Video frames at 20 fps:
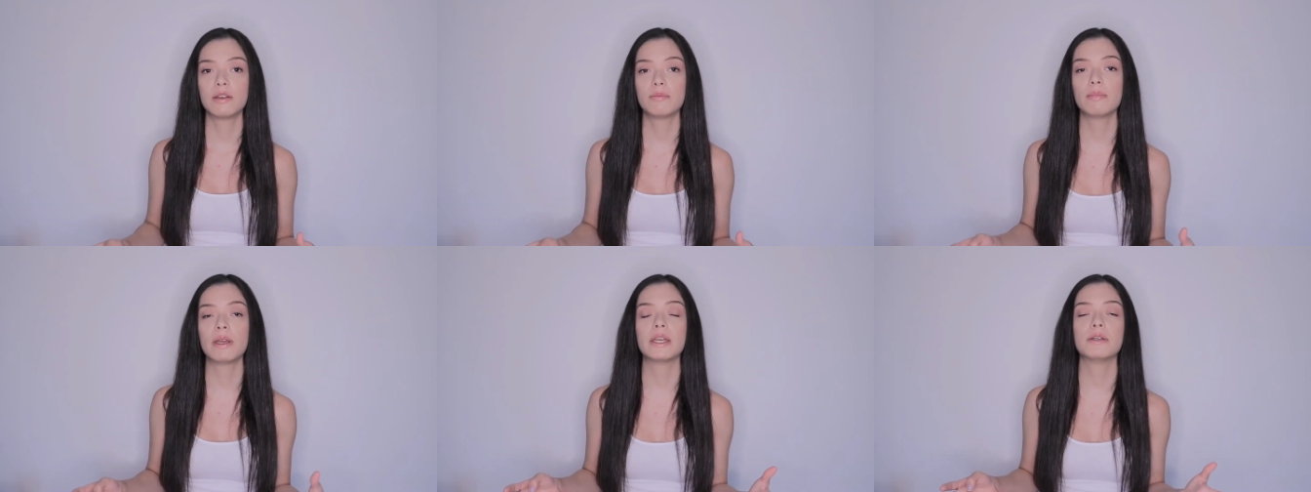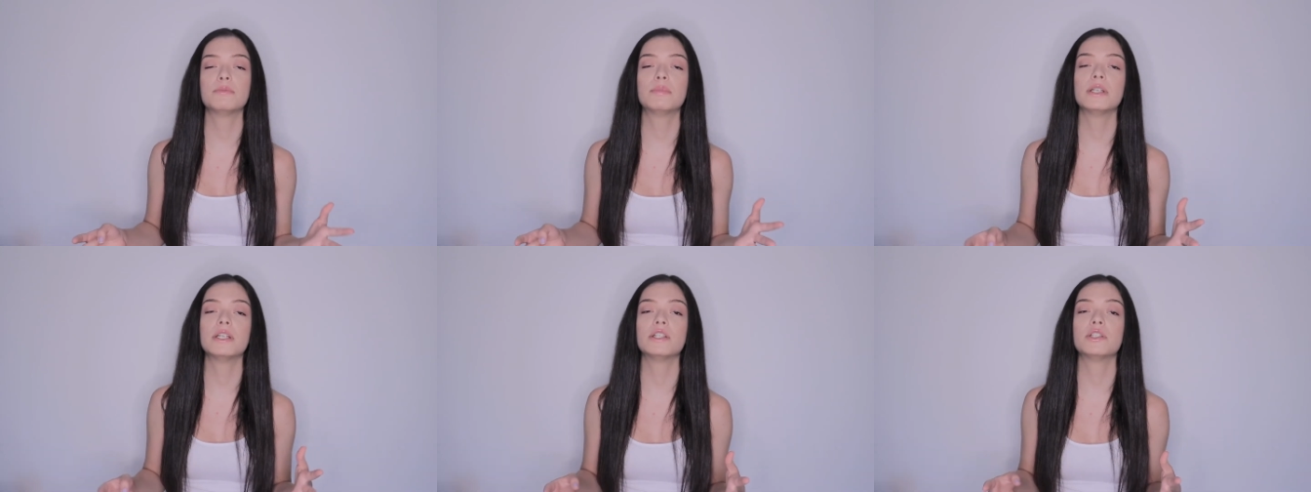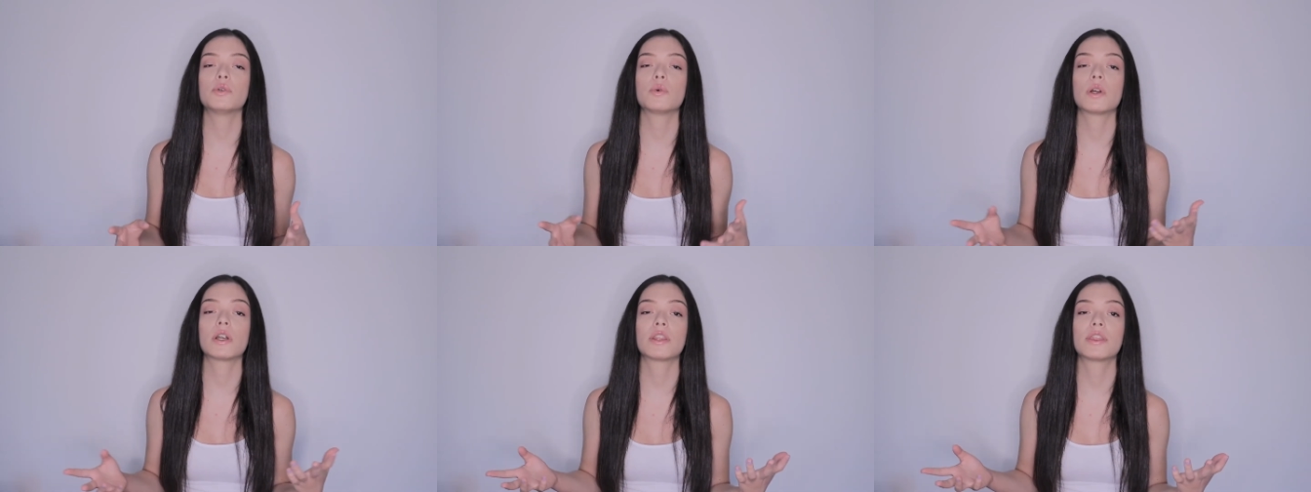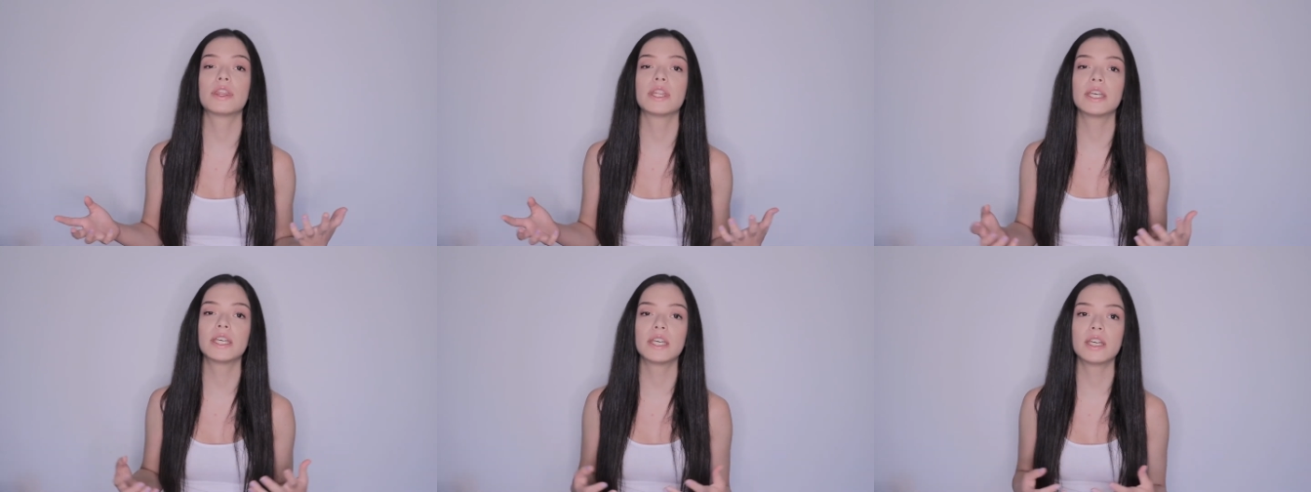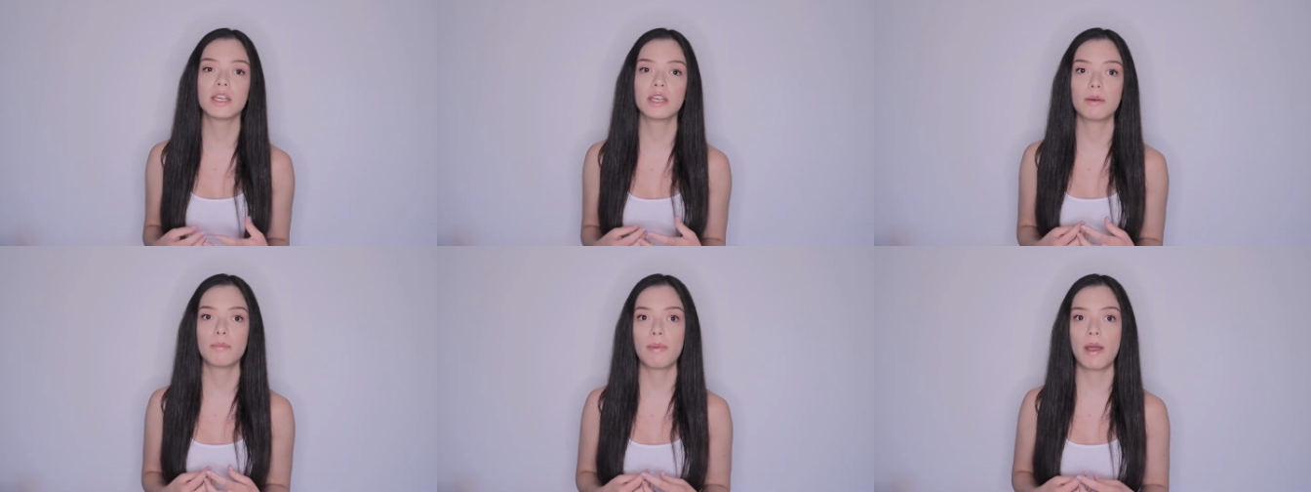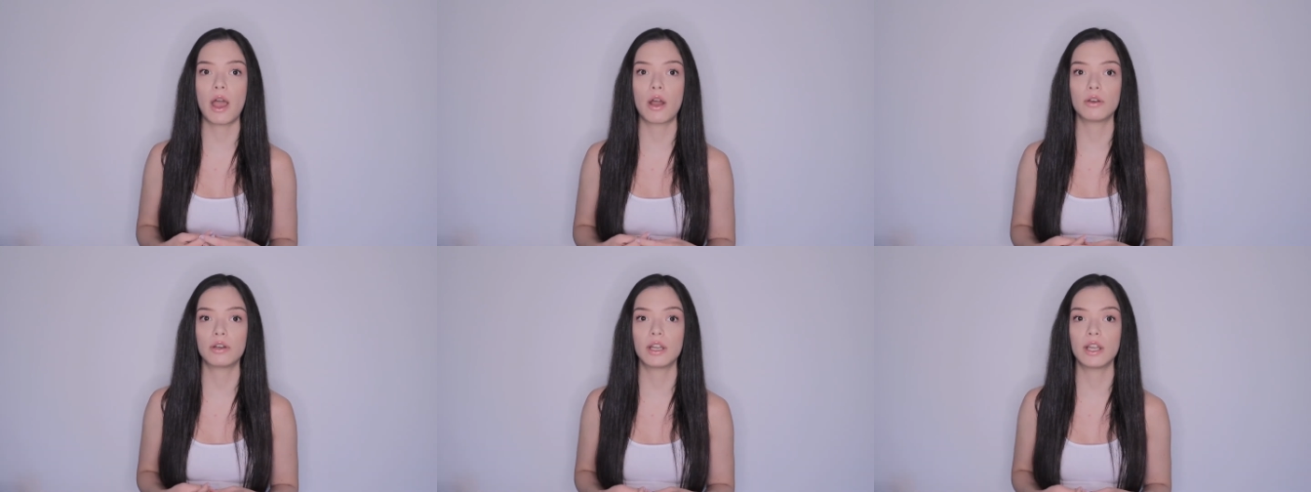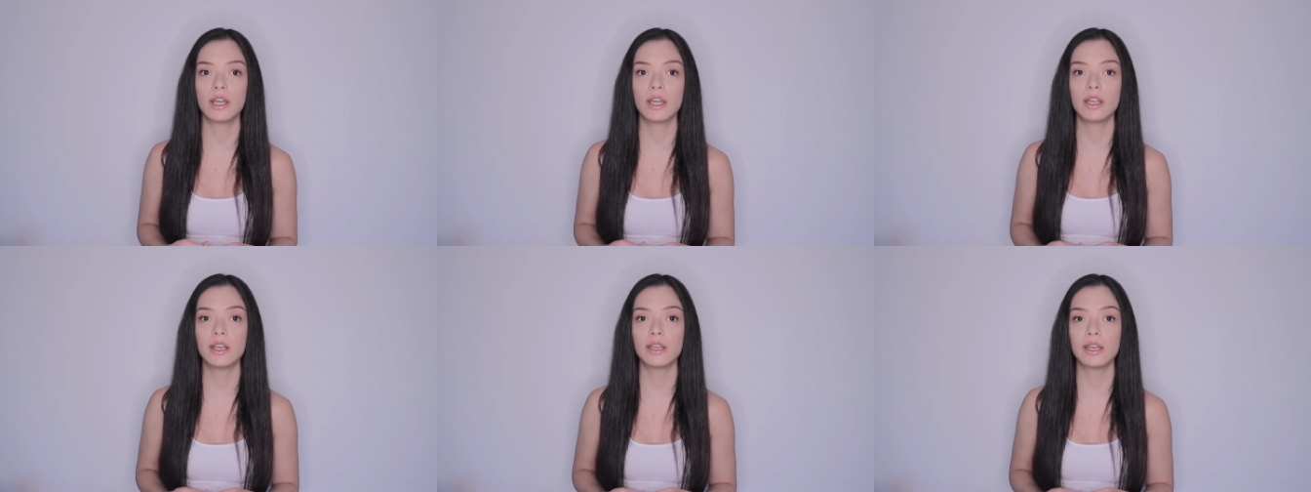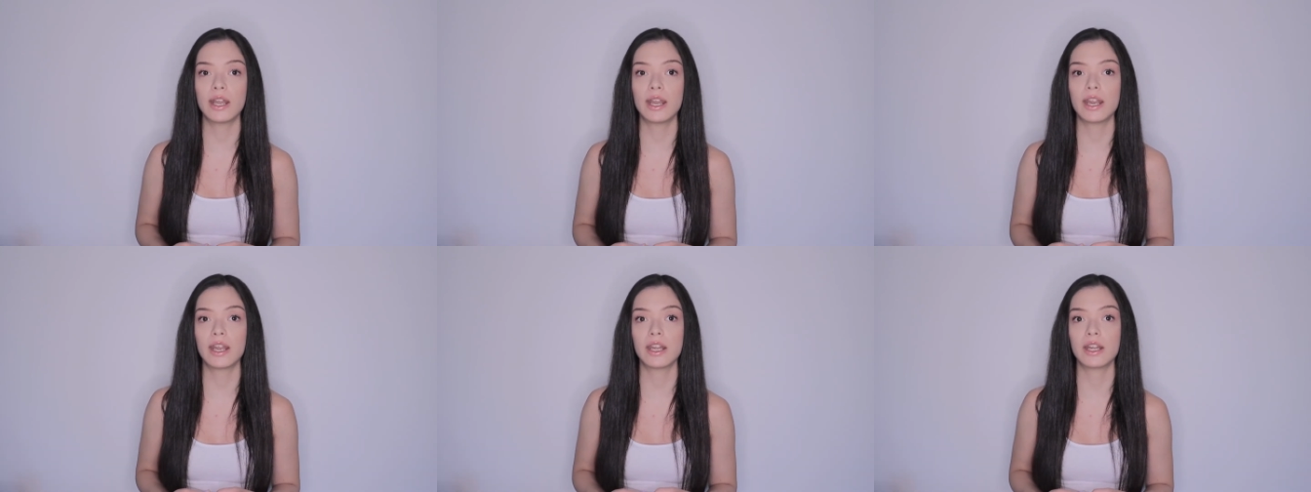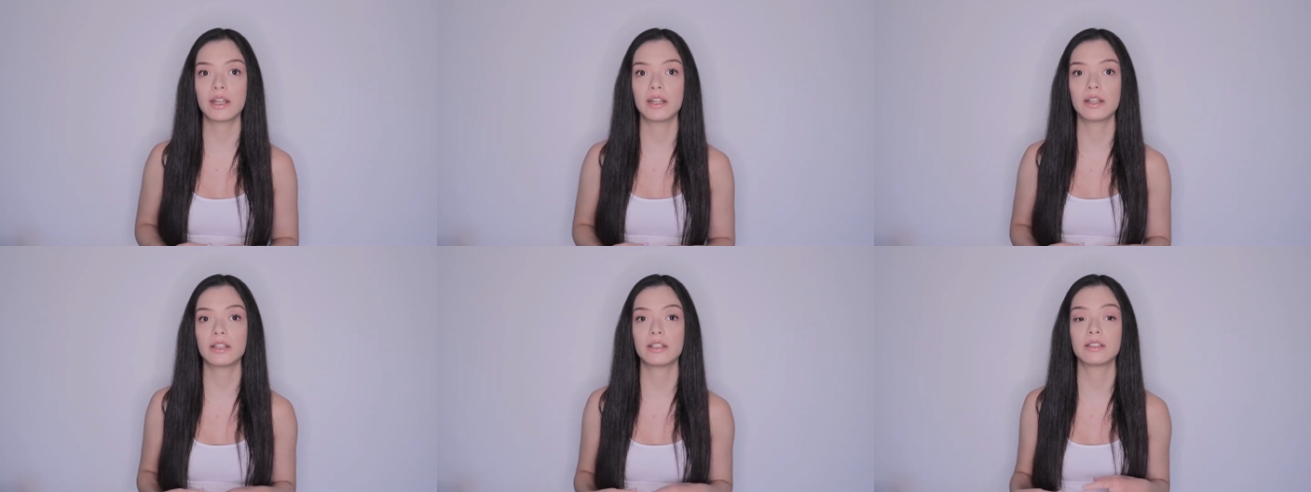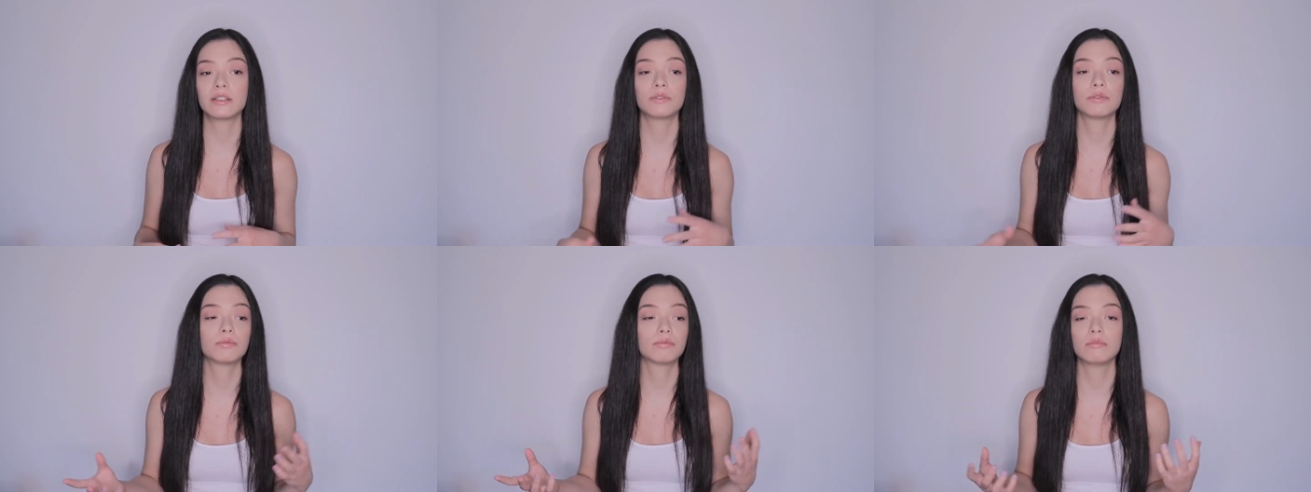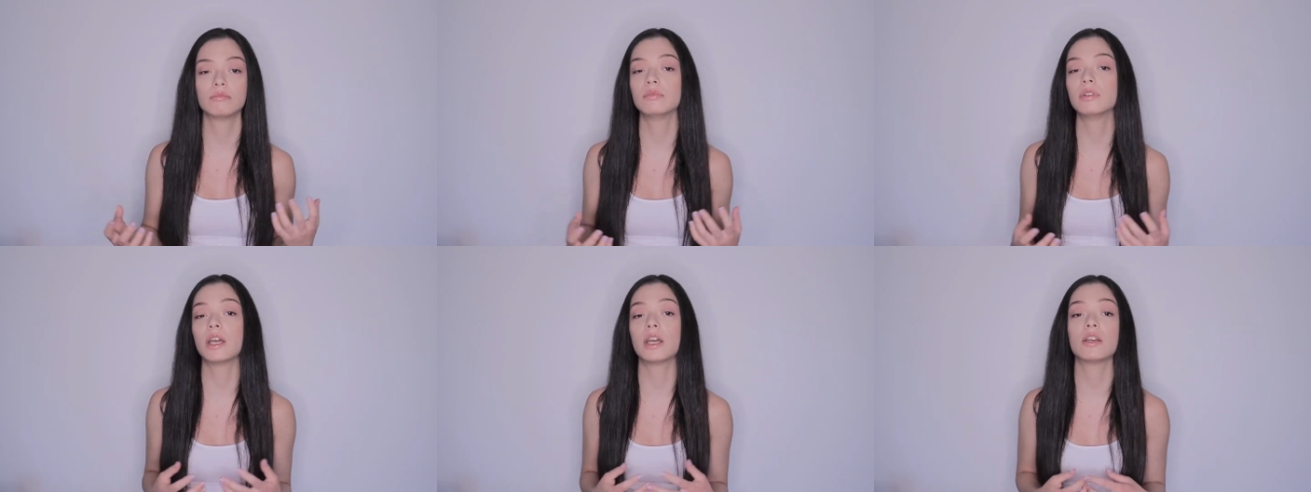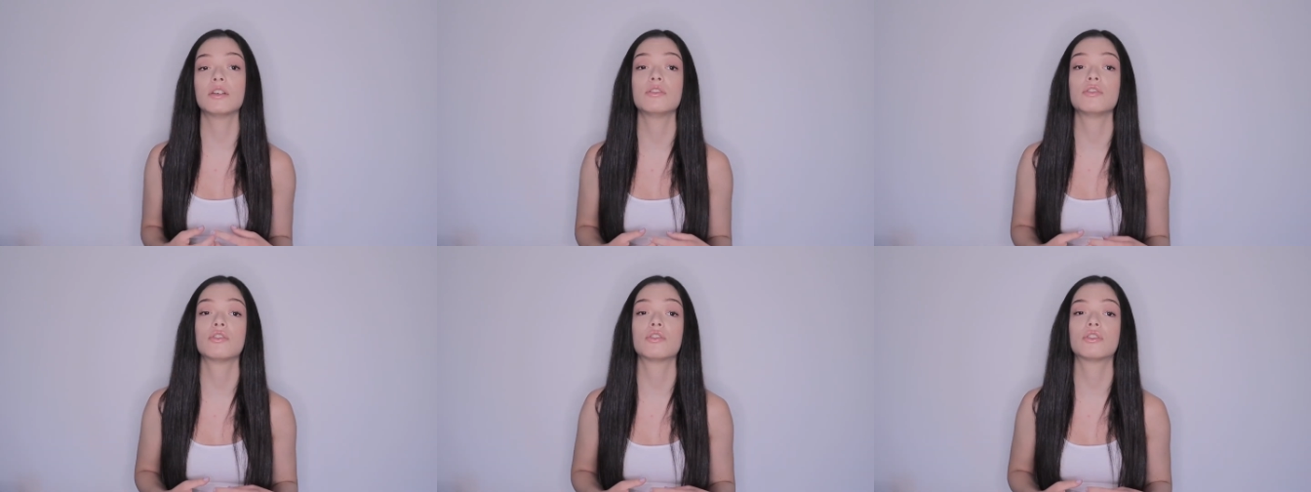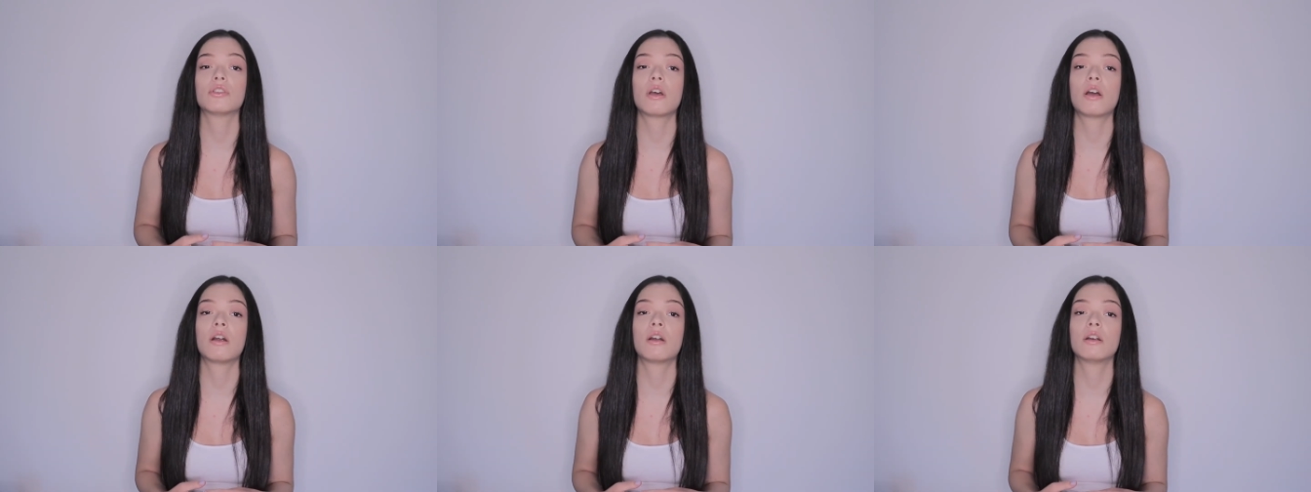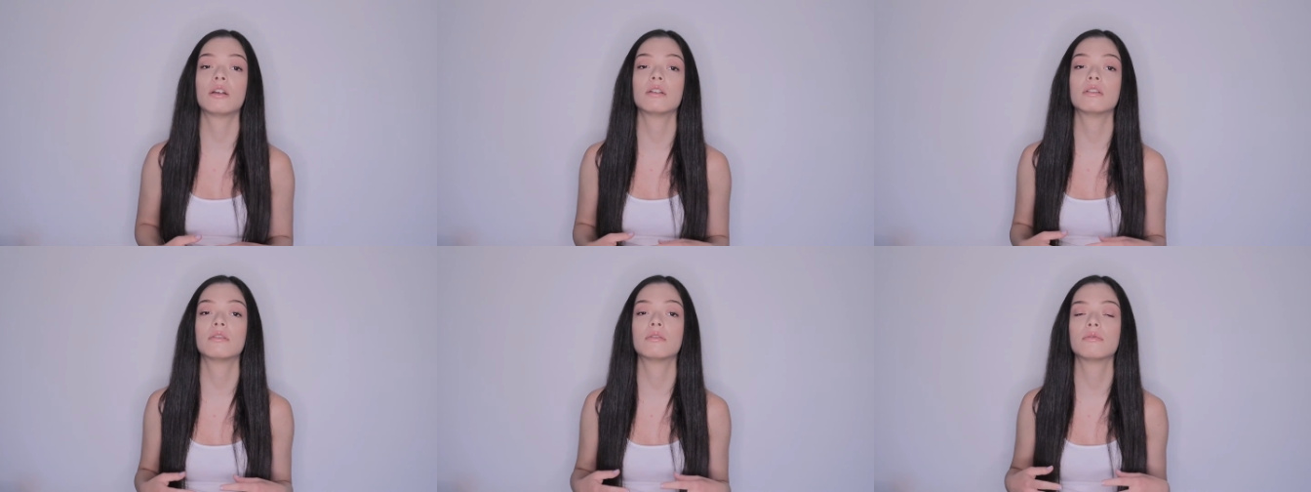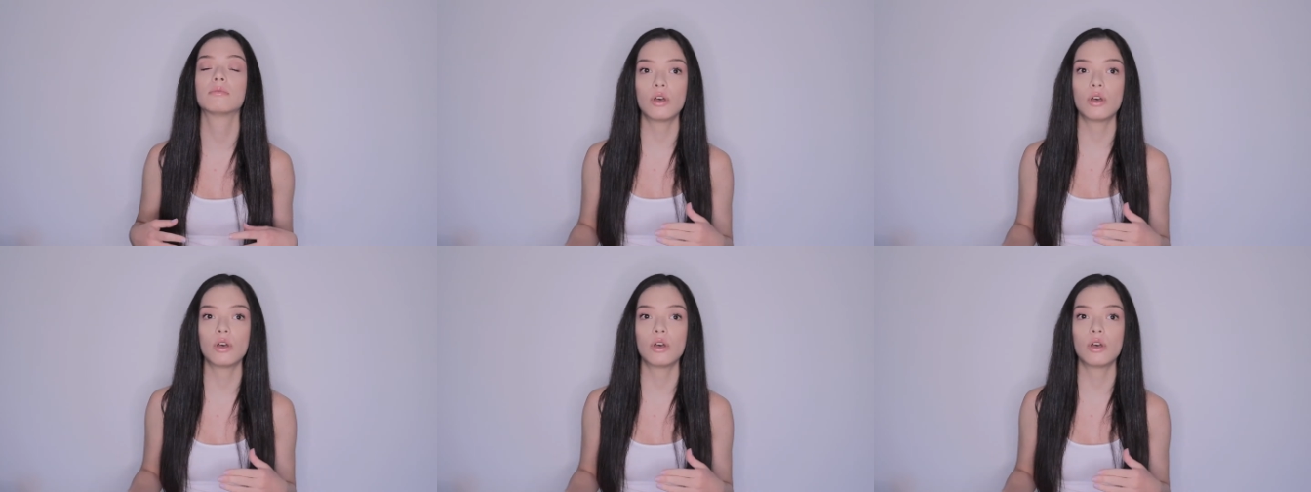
Maybe you are thinking about it and then you start